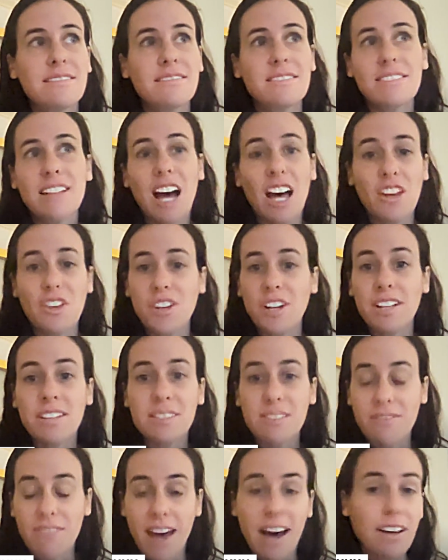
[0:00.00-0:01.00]

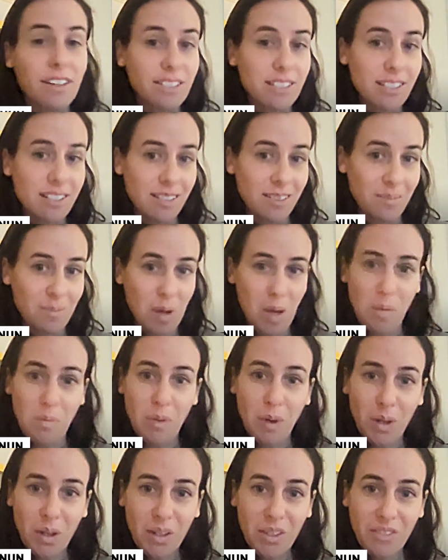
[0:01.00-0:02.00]
hundreds of thousands of
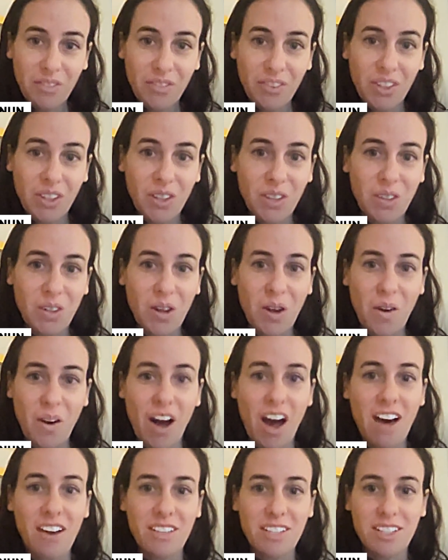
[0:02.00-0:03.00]
people who know
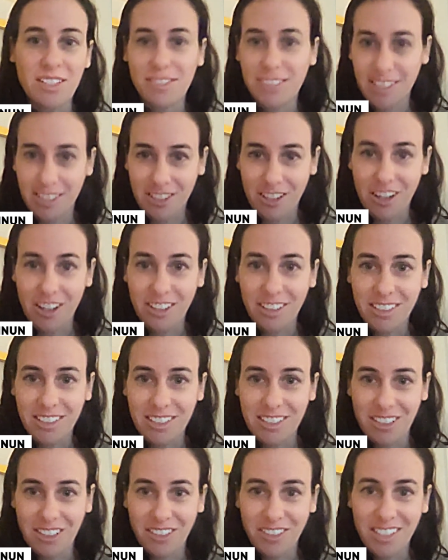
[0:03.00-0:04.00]
how to install and
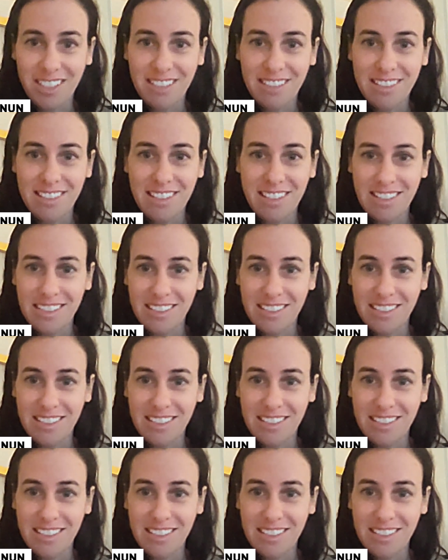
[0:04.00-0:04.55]
service these